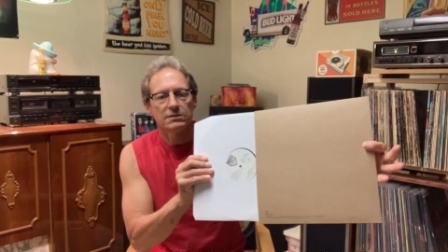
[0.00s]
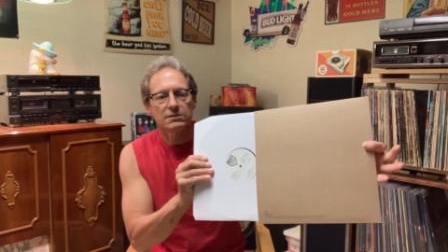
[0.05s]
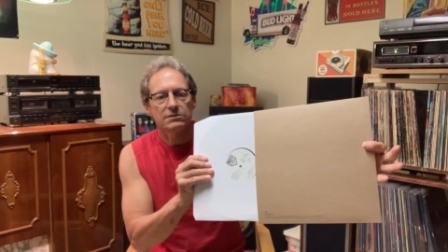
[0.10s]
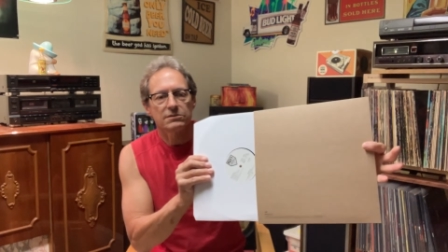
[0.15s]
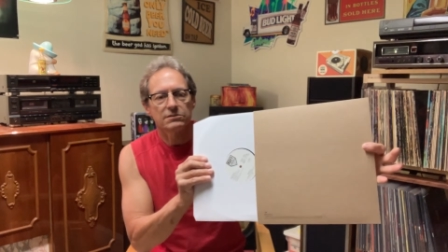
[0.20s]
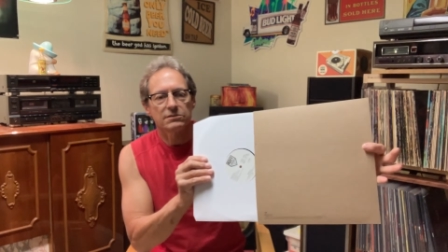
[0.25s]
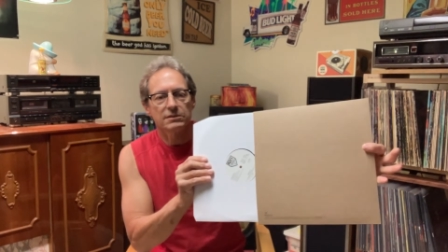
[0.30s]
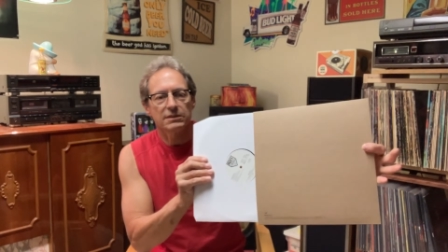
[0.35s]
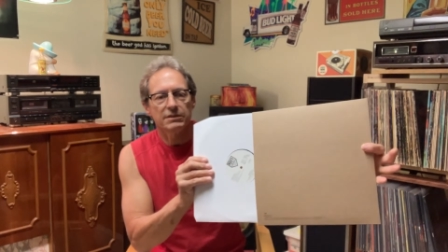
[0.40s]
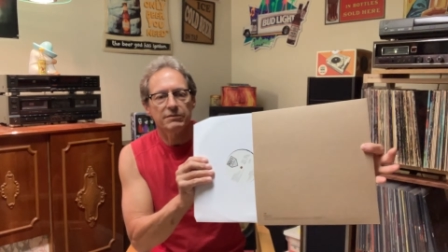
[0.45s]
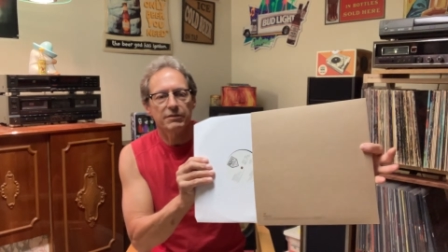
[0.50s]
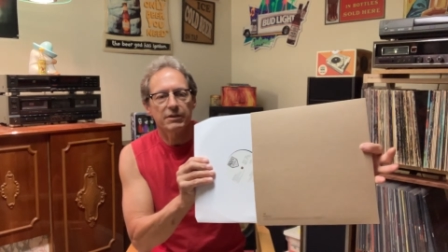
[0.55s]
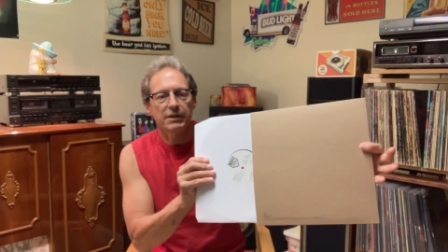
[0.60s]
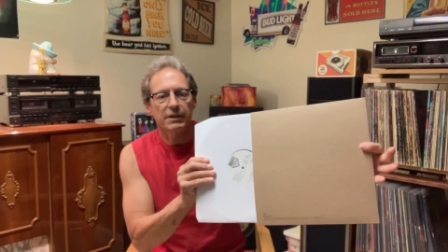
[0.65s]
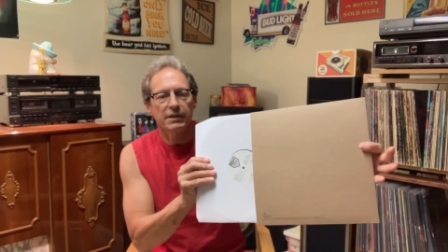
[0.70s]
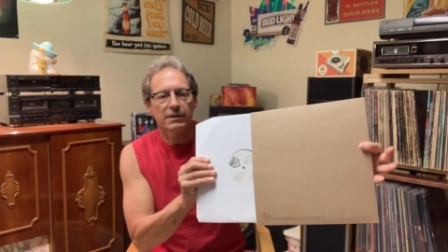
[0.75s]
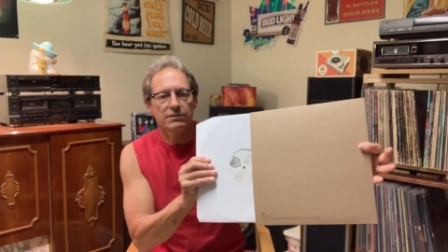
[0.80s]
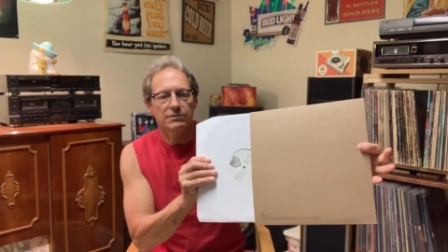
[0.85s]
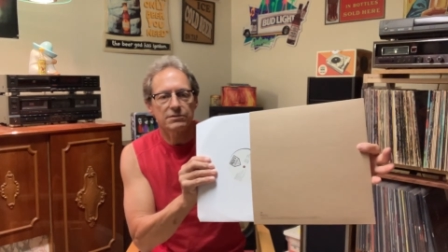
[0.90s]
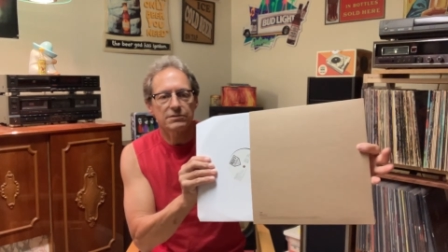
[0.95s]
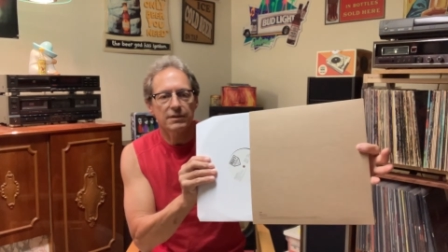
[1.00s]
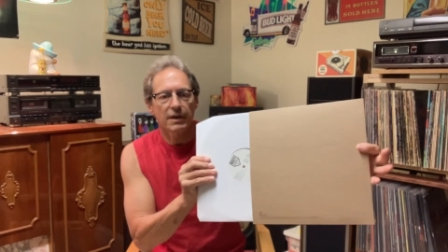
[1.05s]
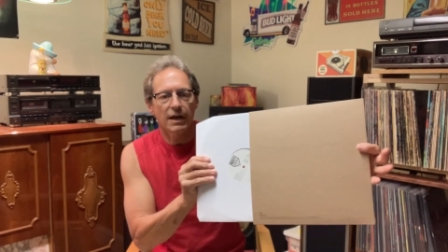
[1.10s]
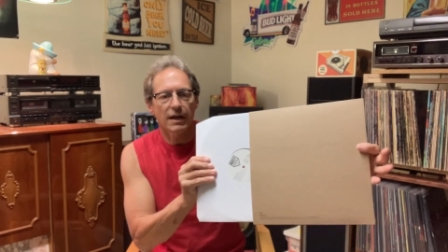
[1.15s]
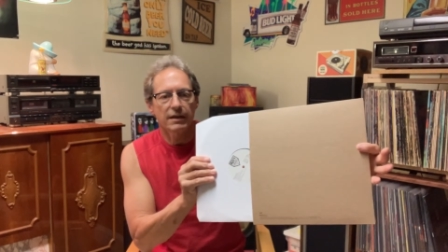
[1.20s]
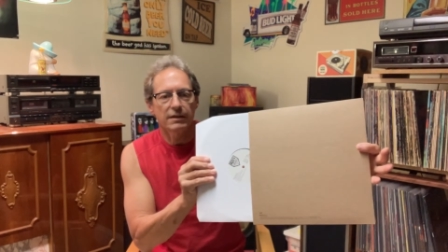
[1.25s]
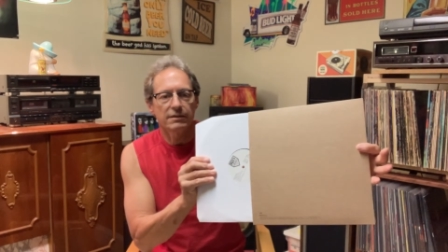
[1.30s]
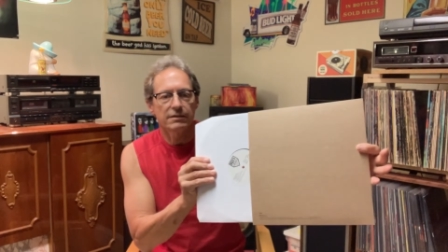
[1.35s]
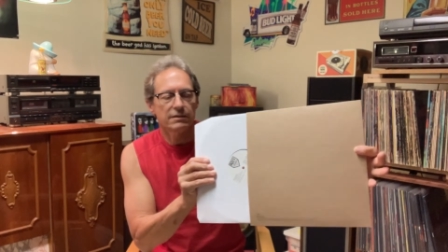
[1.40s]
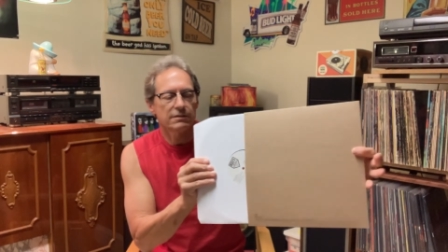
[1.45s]
sleeving
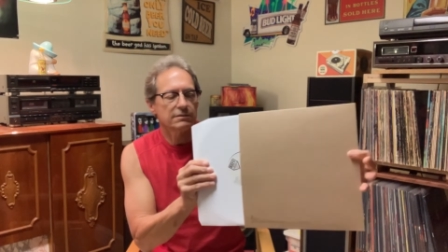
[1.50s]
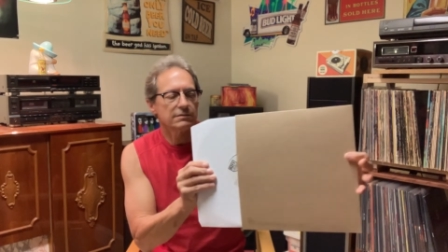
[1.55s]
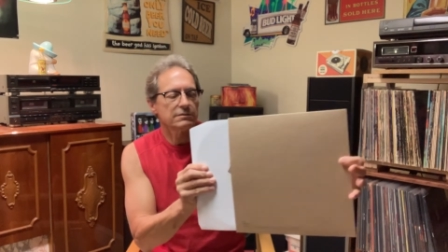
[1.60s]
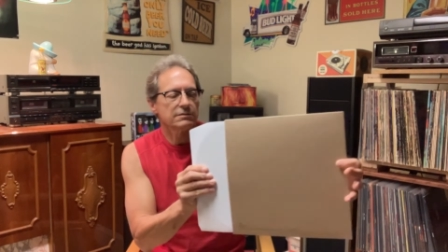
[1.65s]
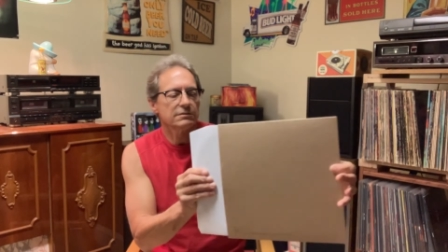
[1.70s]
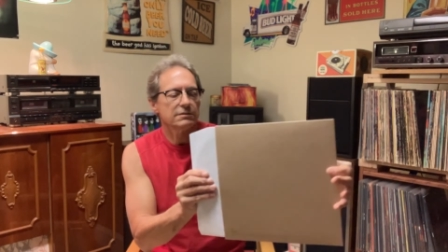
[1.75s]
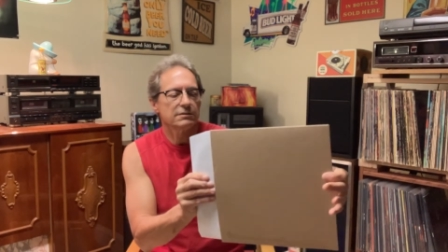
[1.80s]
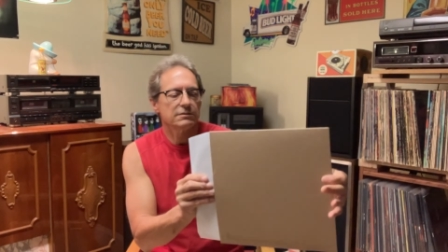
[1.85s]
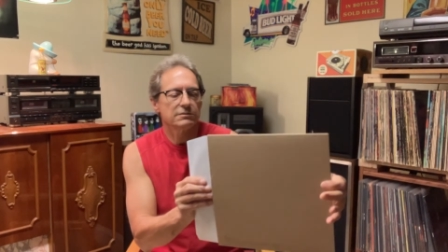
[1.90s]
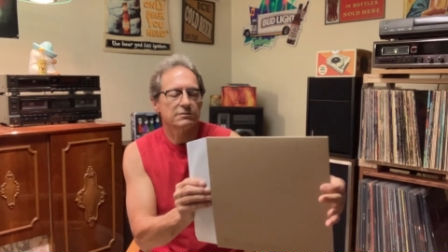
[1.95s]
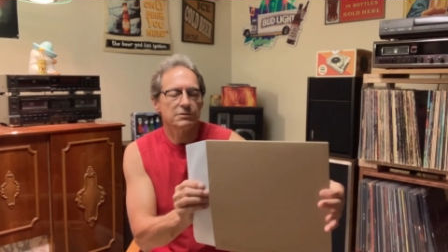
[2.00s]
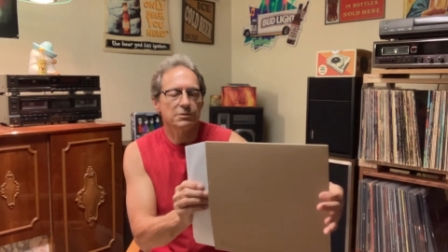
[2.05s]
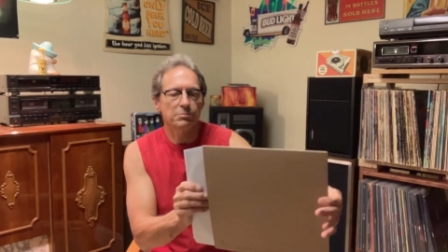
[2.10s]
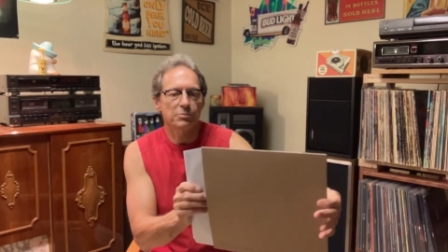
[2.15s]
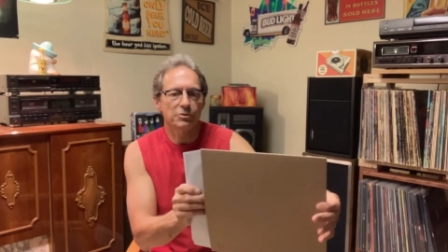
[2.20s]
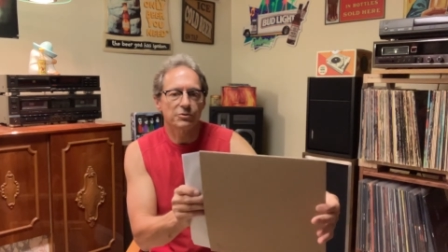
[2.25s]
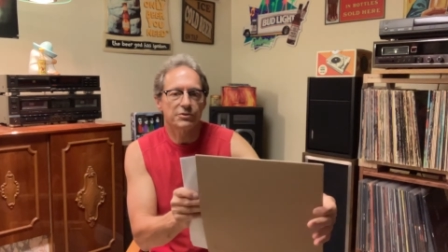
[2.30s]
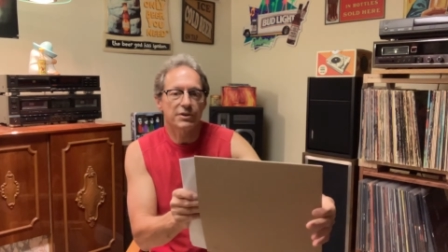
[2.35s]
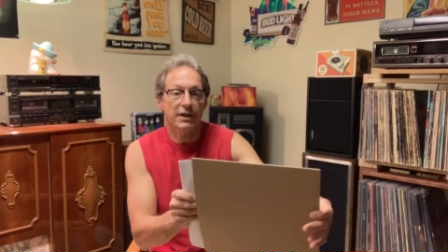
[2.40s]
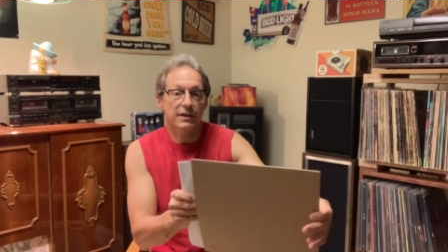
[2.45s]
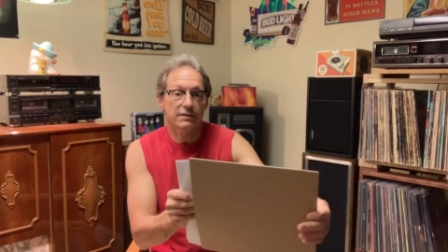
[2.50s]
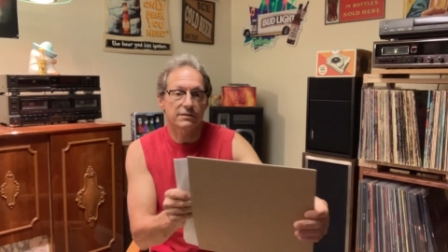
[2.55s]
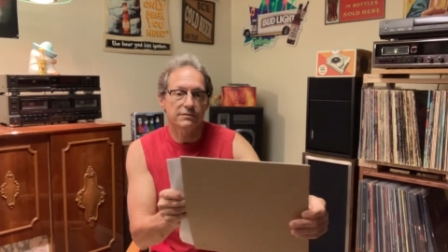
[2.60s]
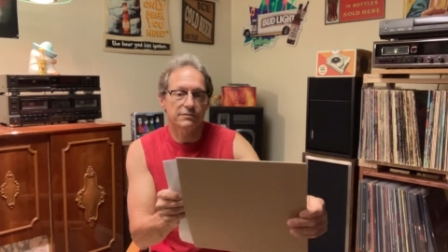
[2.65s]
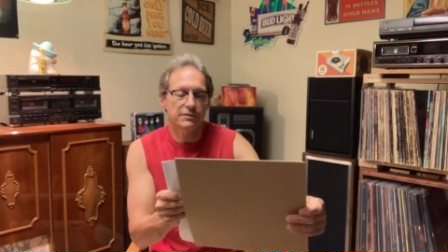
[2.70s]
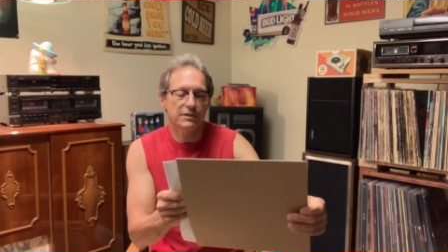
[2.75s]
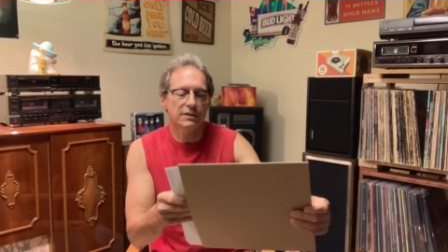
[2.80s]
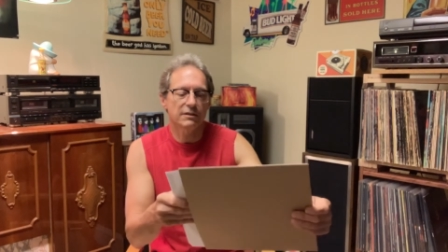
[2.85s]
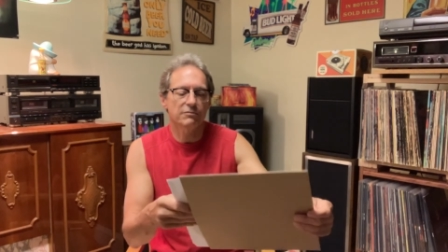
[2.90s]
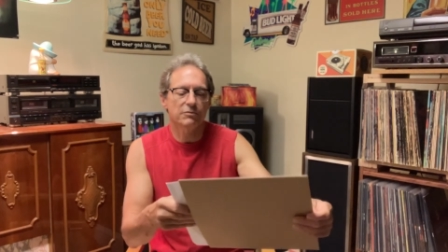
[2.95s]
inside, the
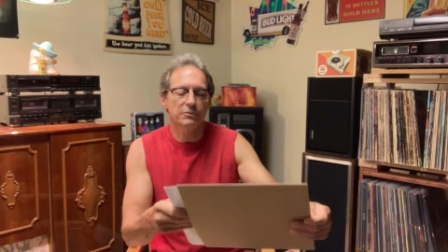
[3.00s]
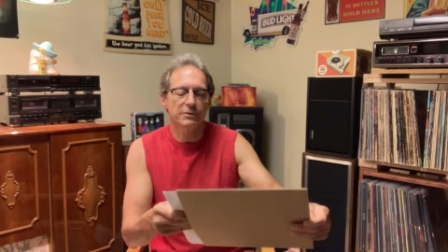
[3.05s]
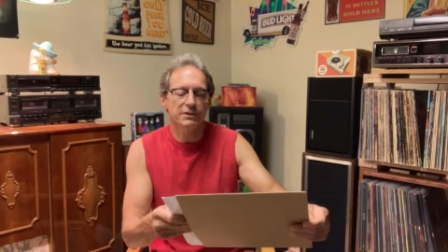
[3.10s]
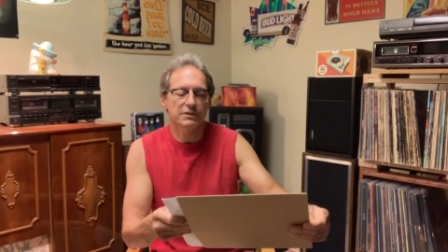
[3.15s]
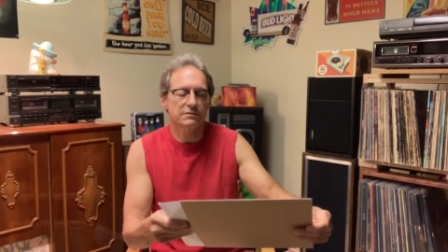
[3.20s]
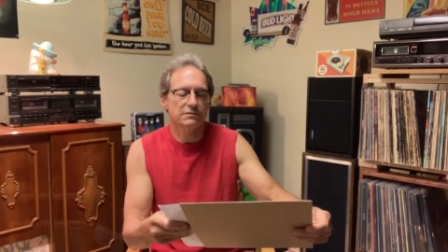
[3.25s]
protective covering.